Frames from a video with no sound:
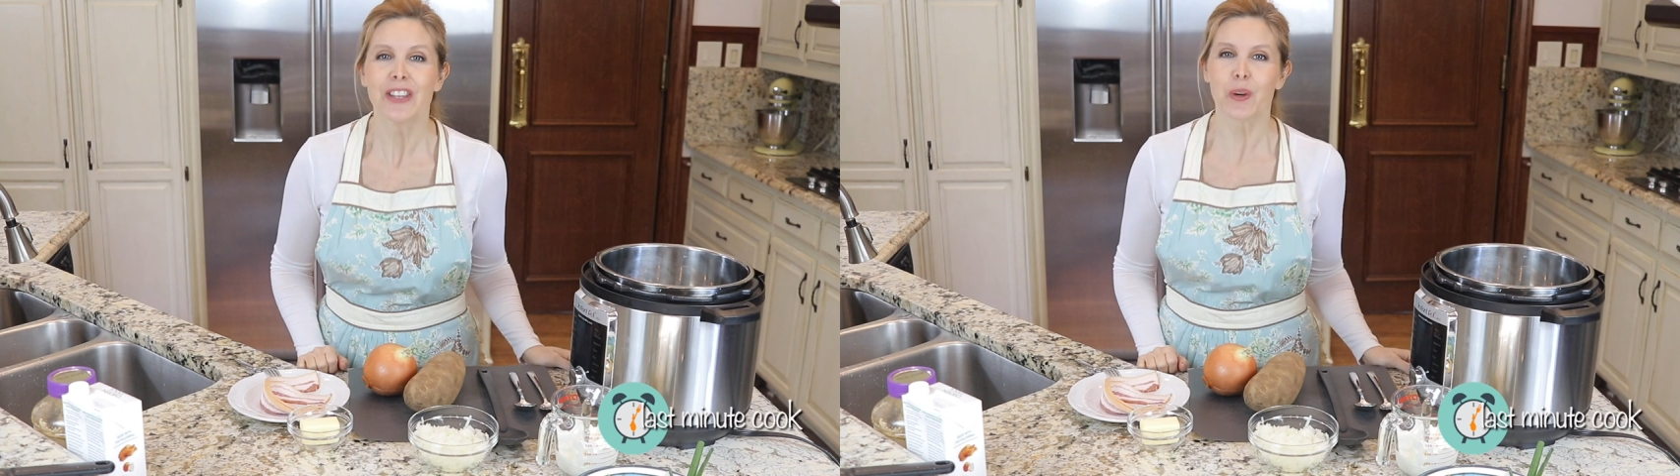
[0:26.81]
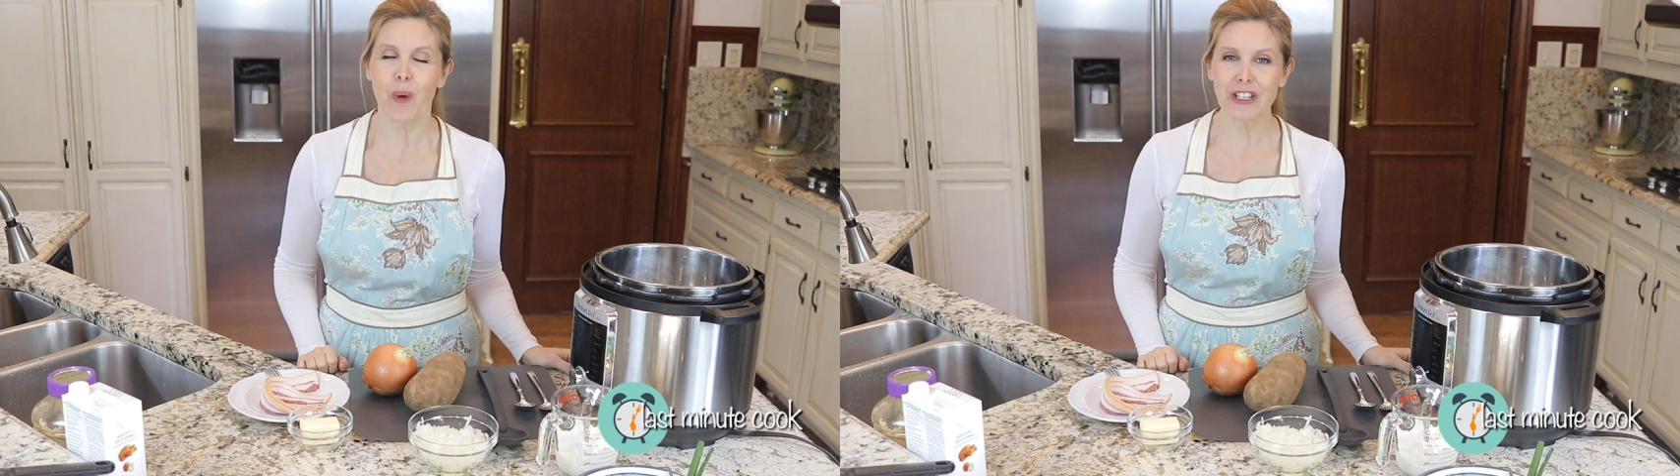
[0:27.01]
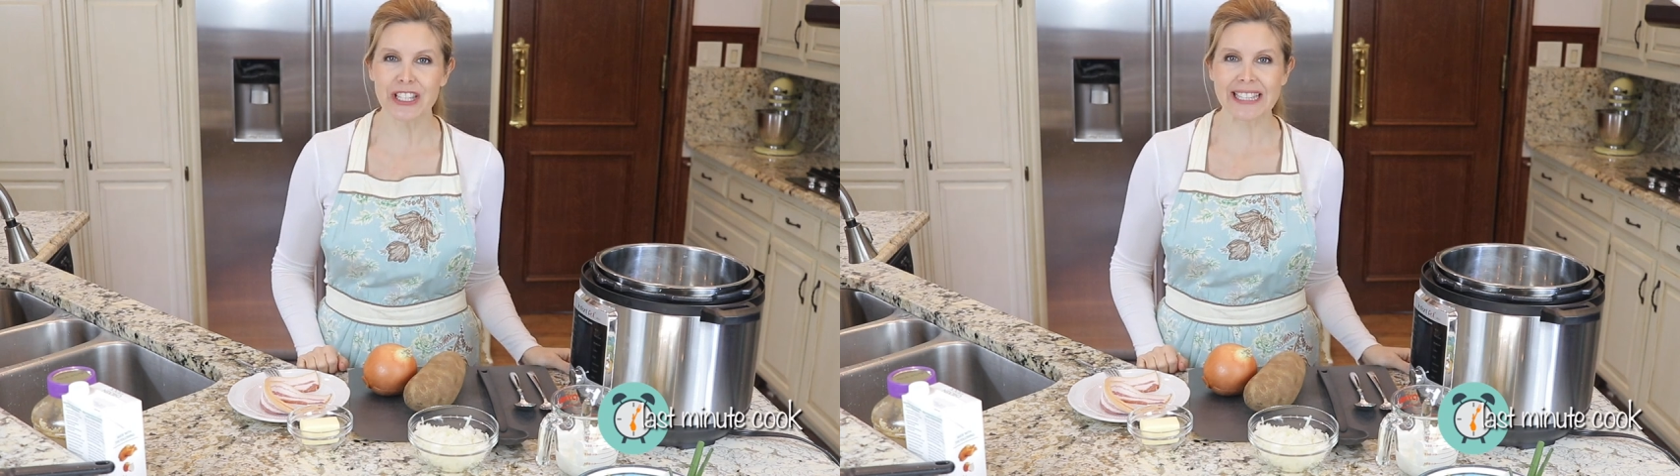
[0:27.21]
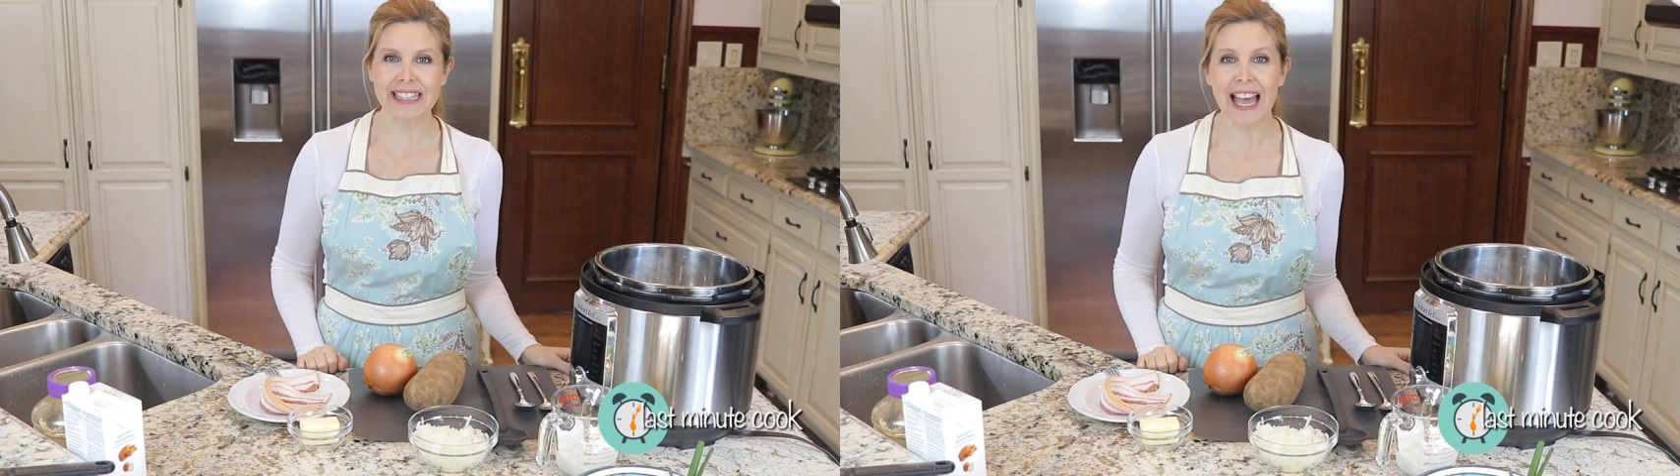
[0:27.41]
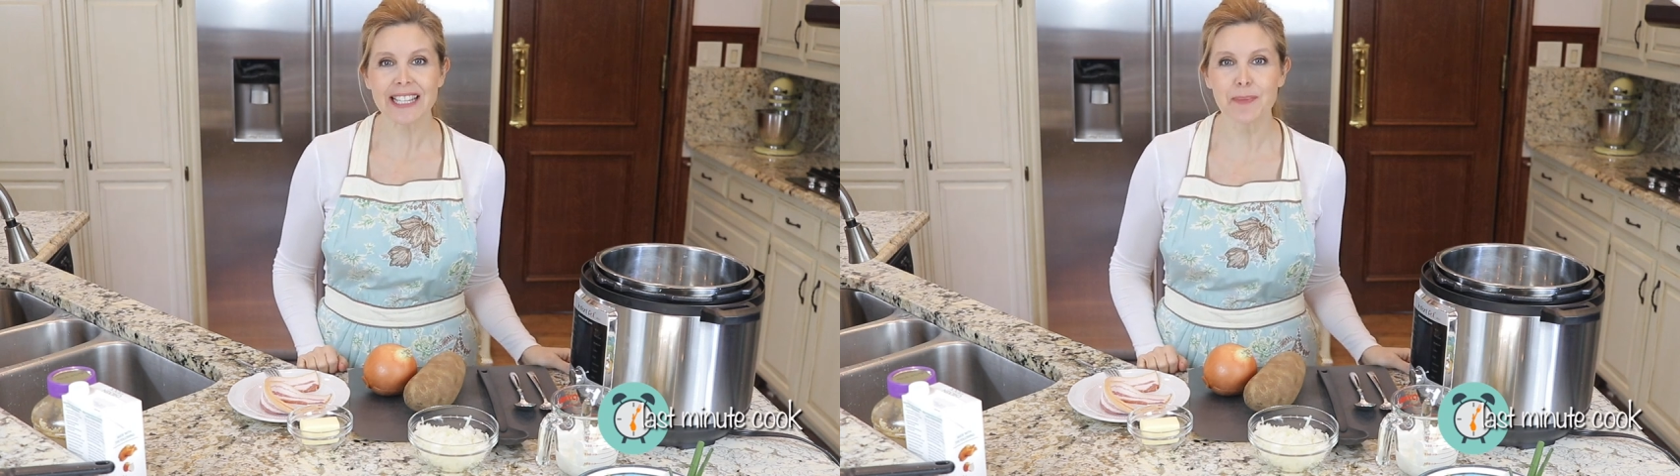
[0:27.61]
you're watching the
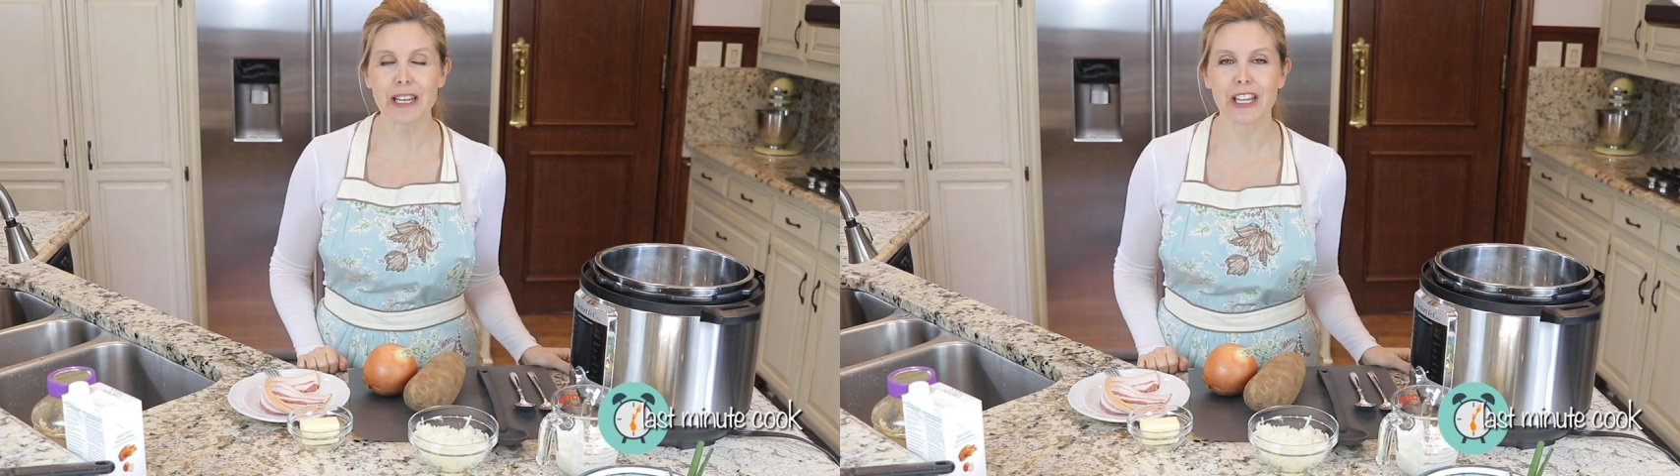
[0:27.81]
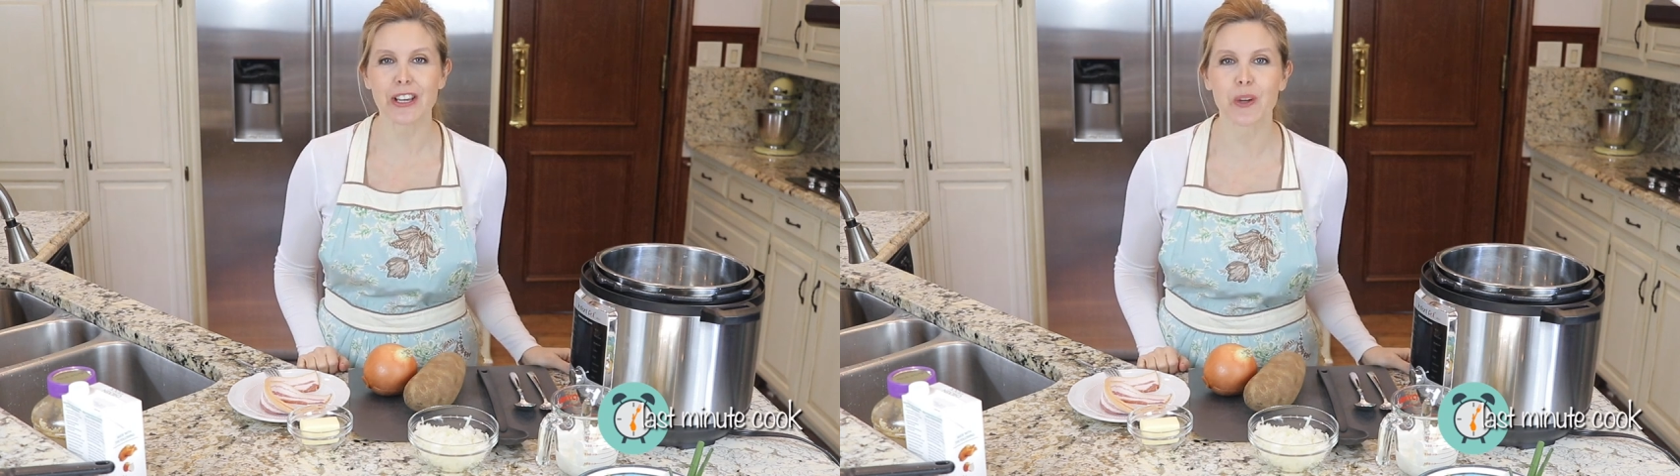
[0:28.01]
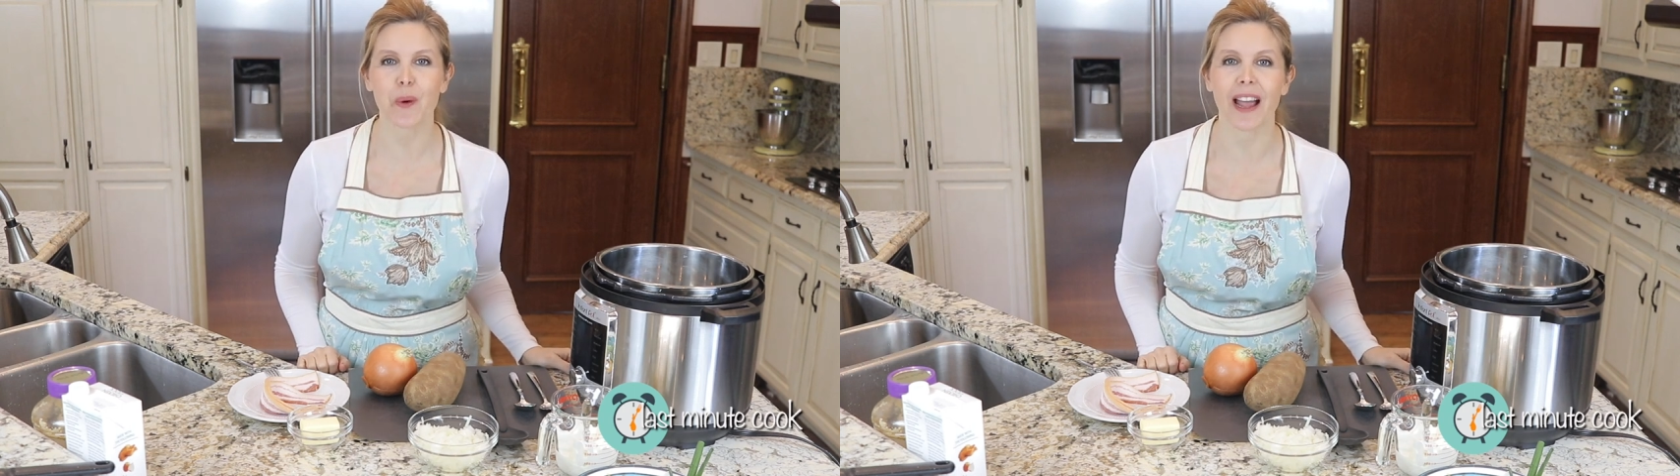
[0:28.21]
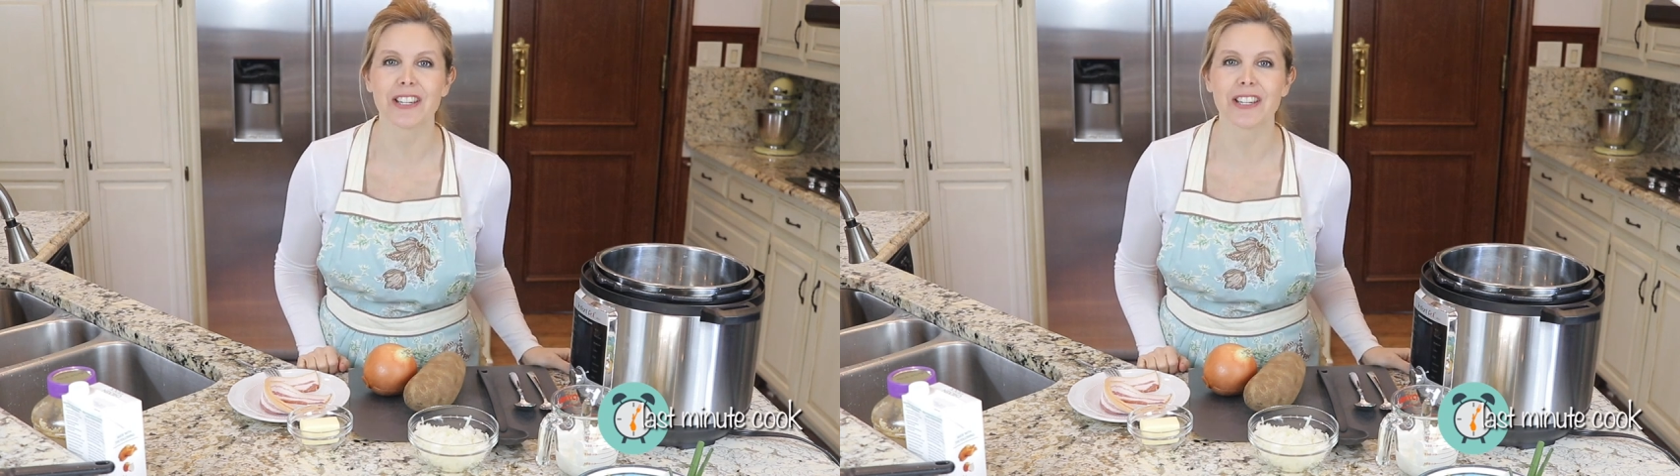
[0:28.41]
last minute cook where